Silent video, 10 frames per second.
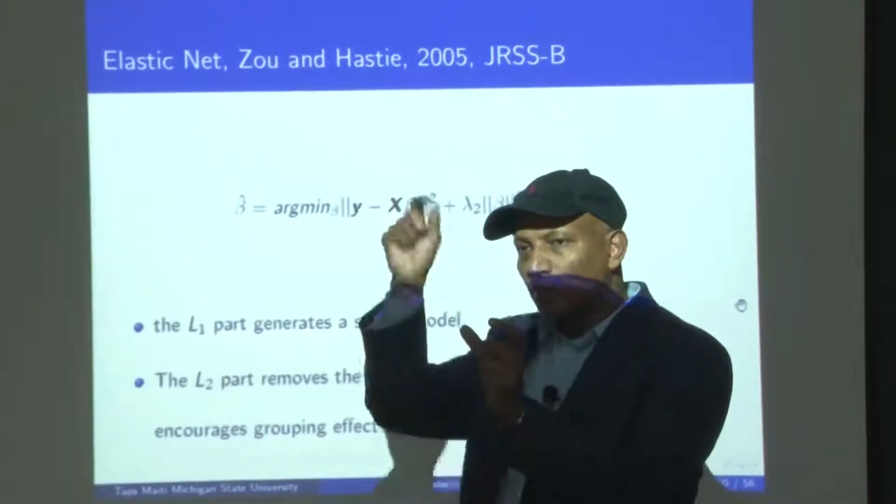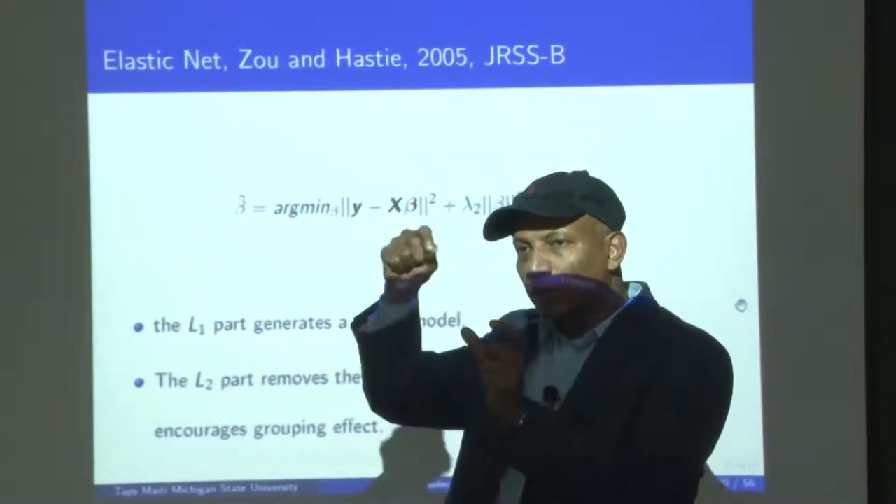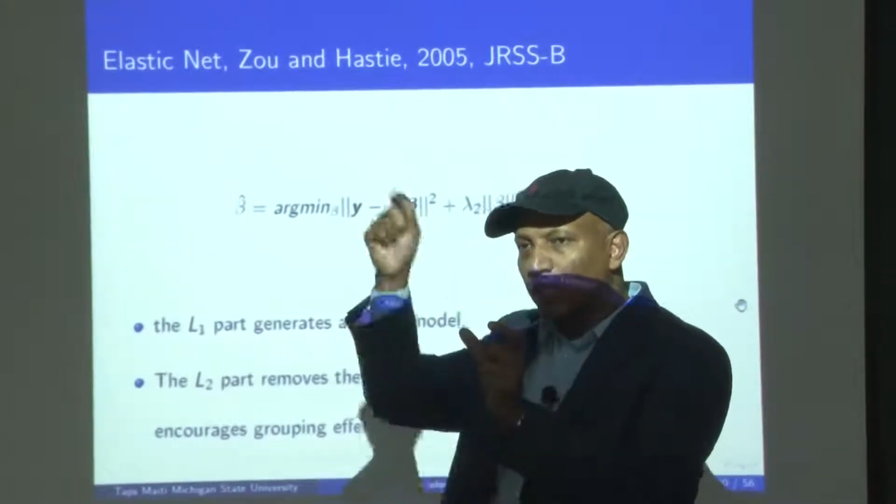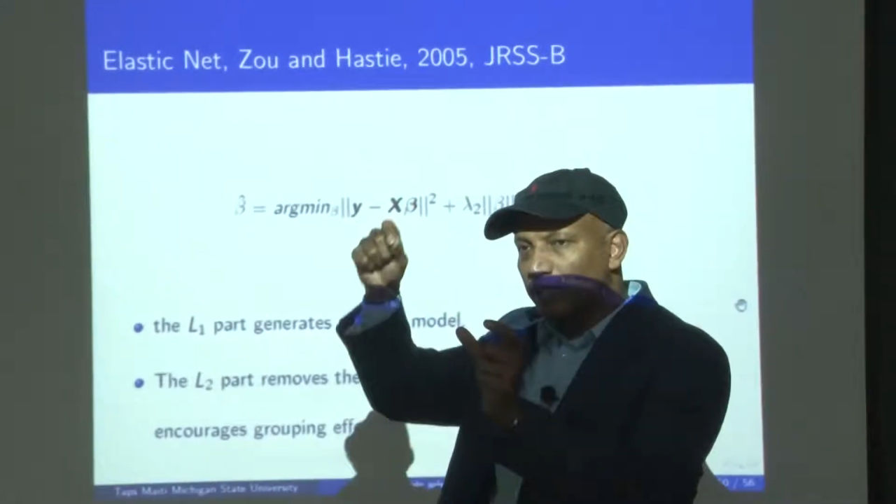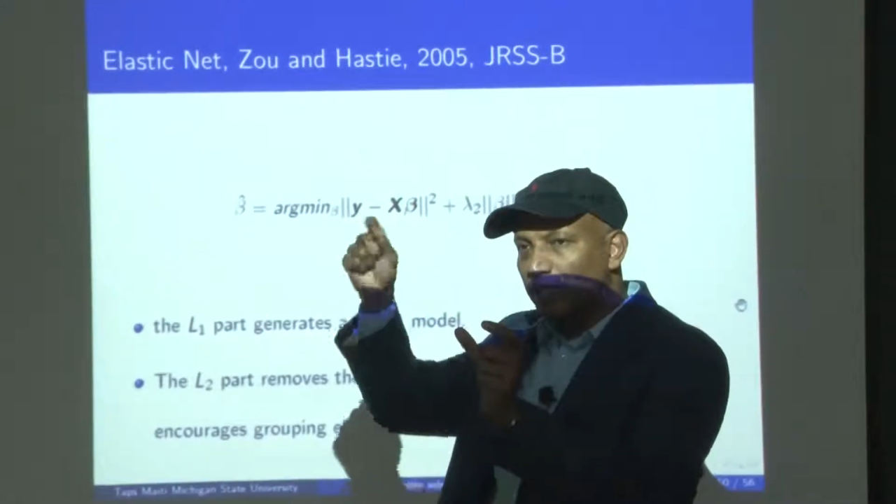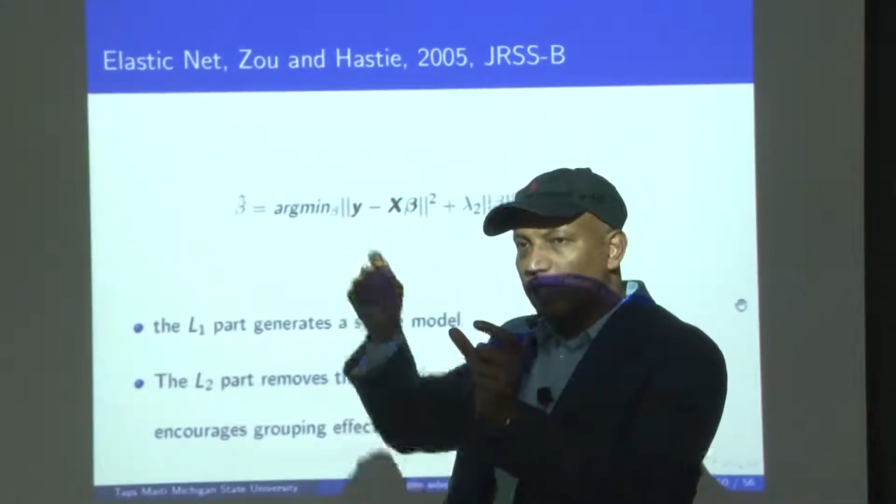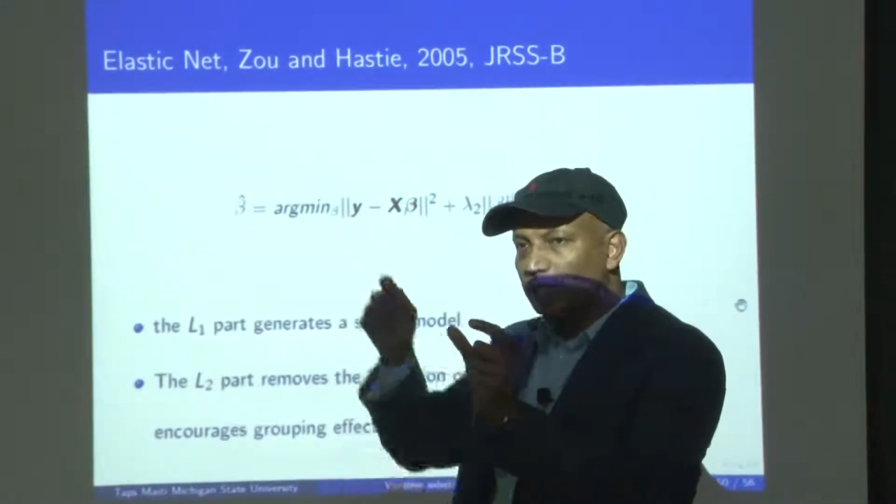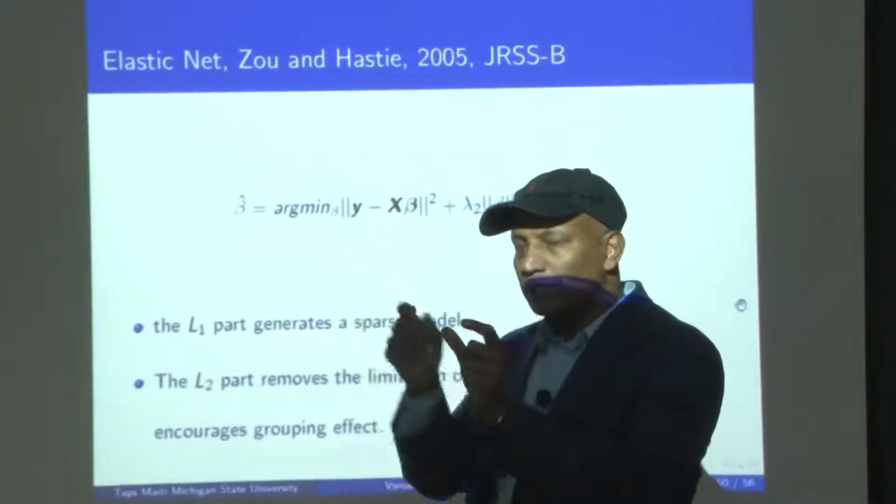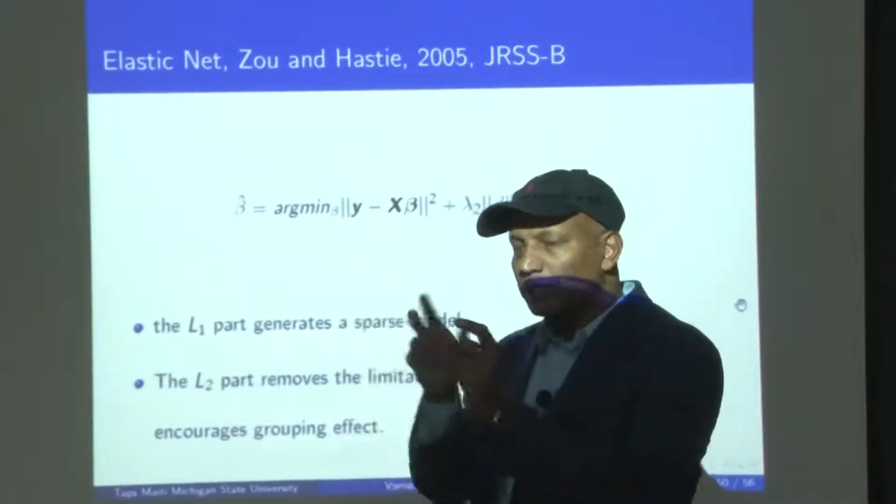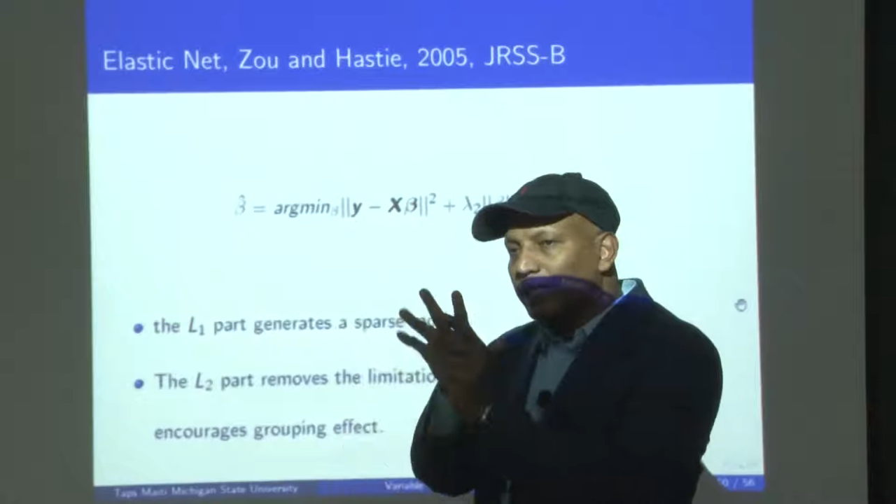
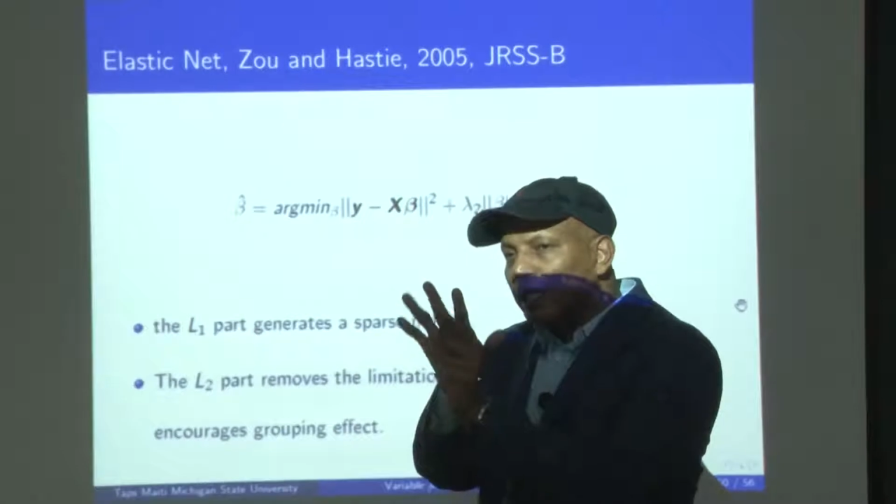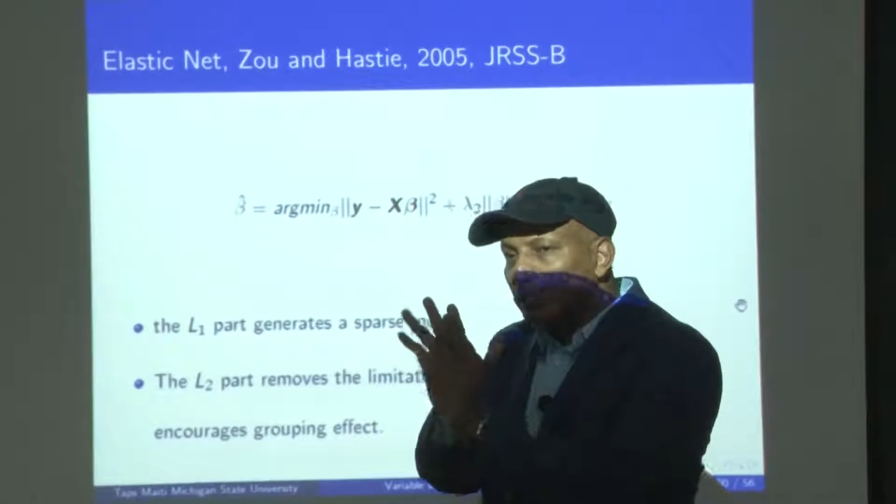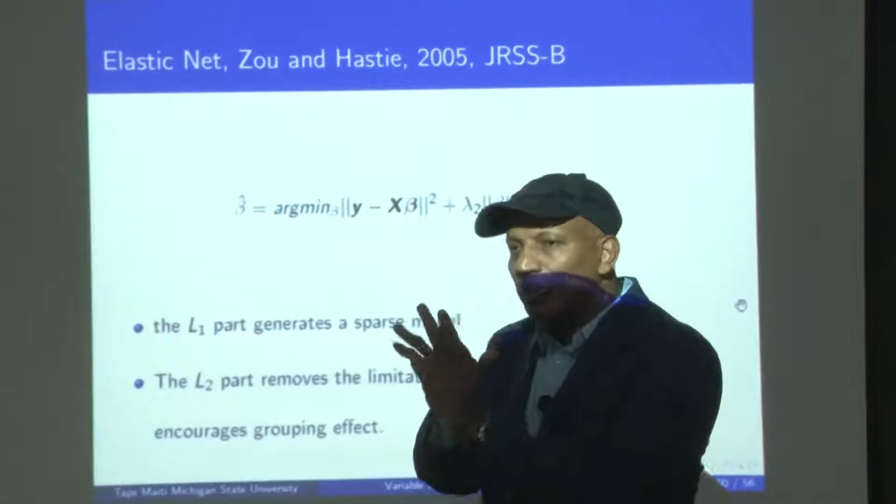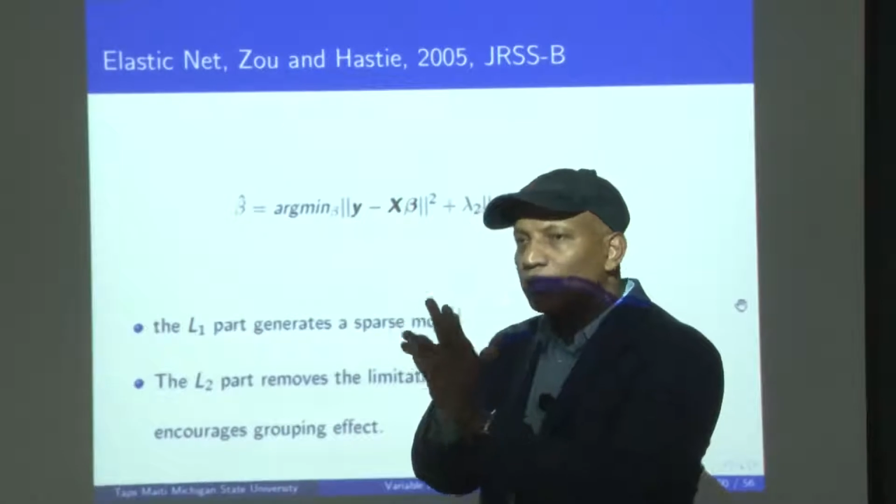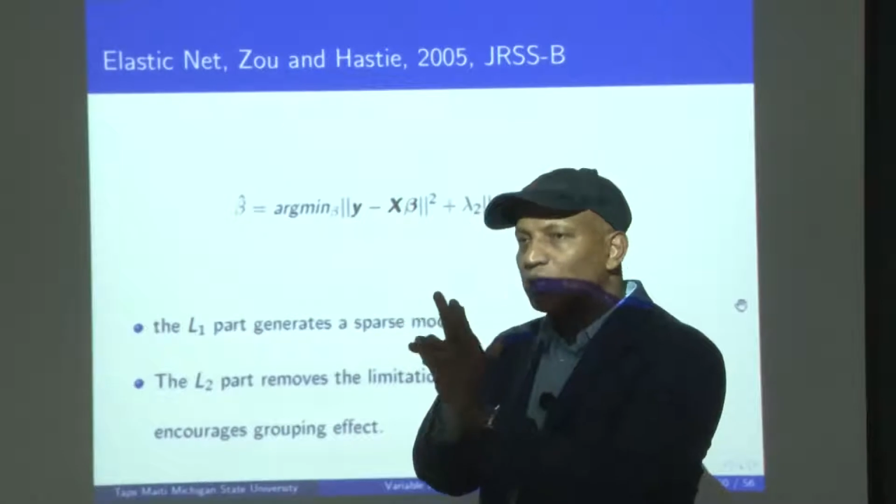covariates, they could be